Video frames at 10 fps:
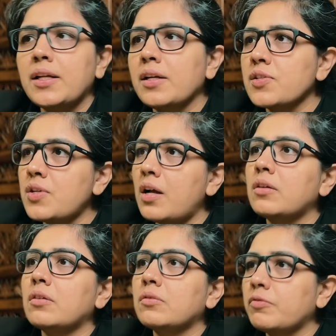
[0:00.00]
is
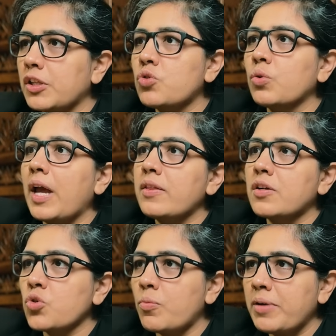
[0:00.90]
done with together
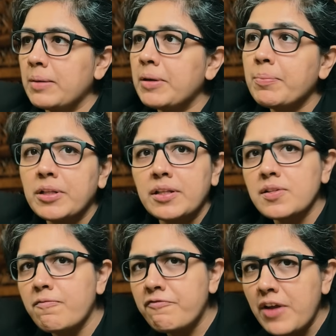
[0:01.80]
so many people, there's
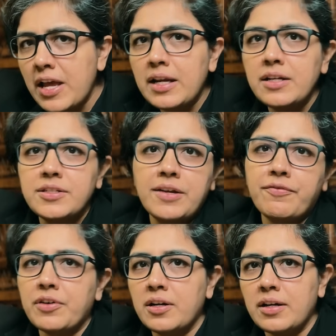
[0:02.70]
a very different